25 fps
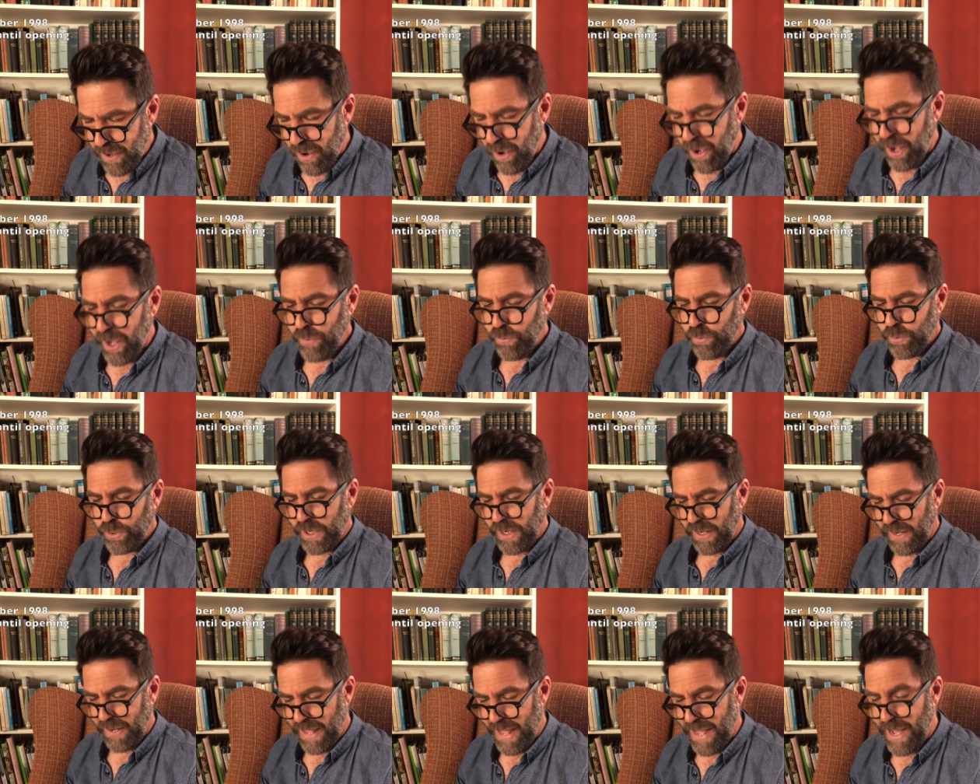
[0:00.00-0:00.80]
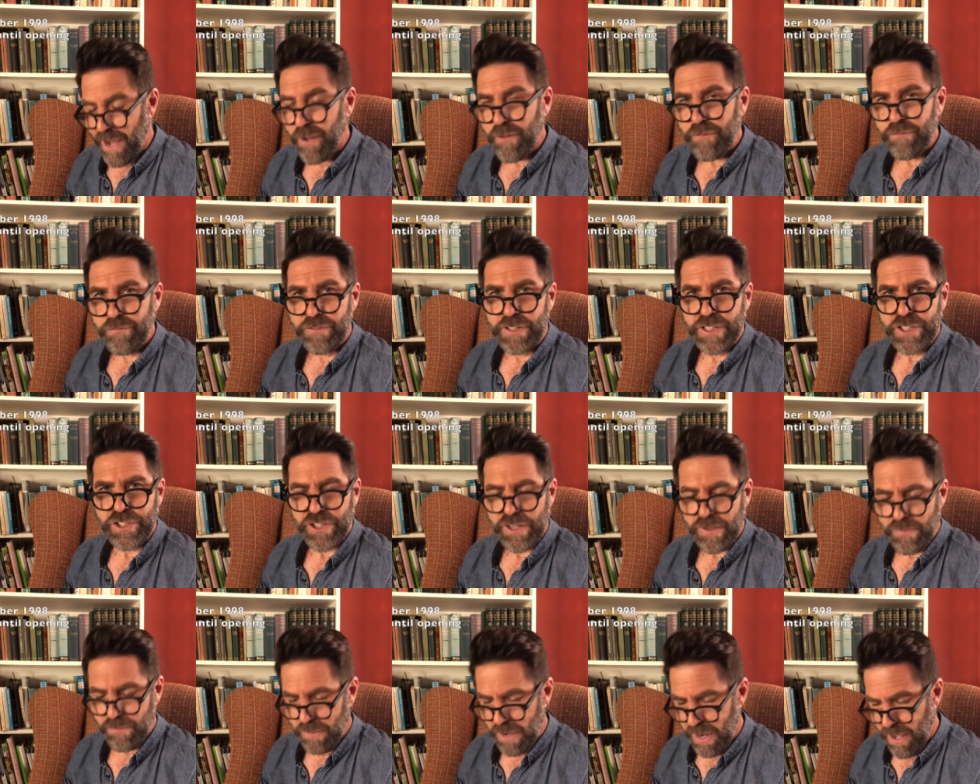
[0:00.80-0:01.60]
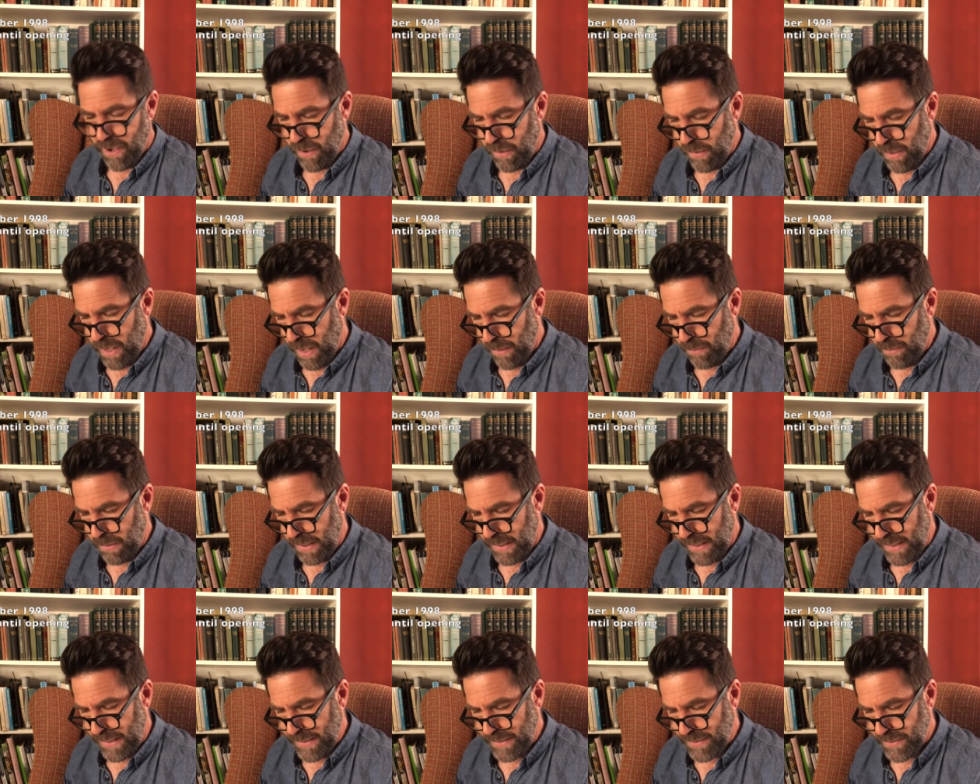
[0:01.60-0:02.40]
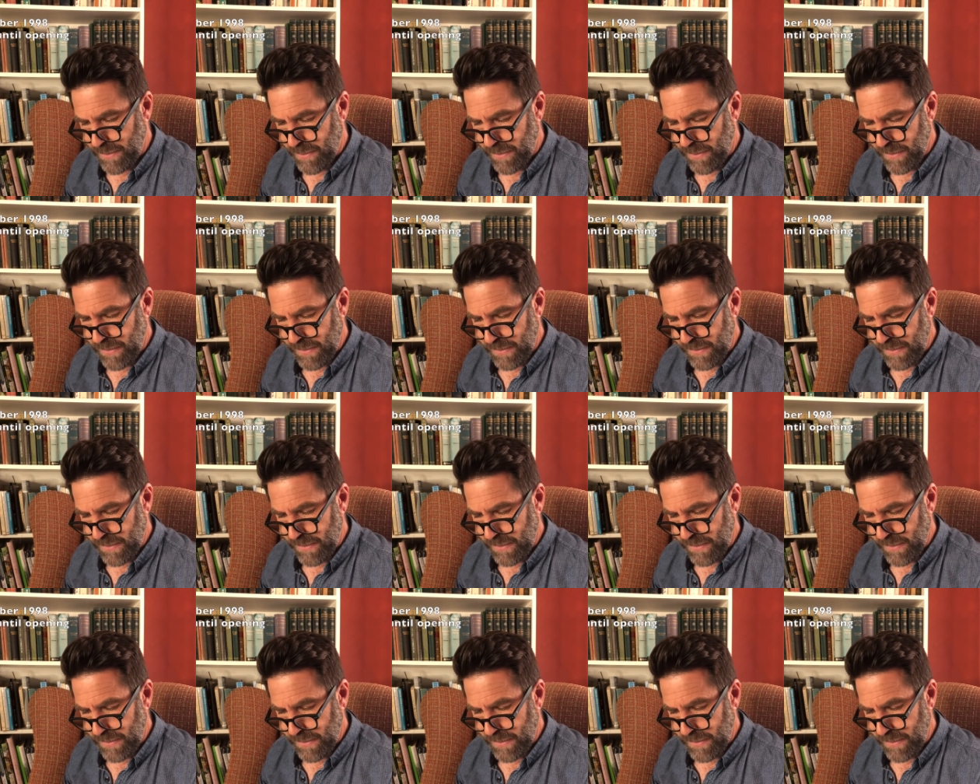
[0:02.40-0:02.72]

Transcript: I would allow Wiesnblau a place.